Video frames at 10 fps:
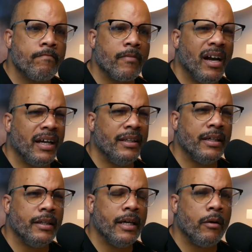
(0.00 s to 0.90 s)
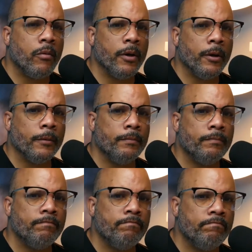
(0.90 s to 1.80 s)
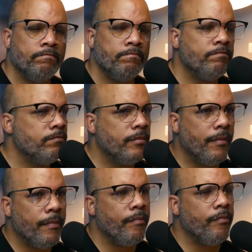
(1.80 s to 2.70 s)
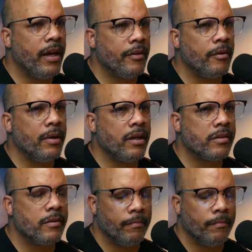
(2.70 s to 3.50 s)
I did that were not the best.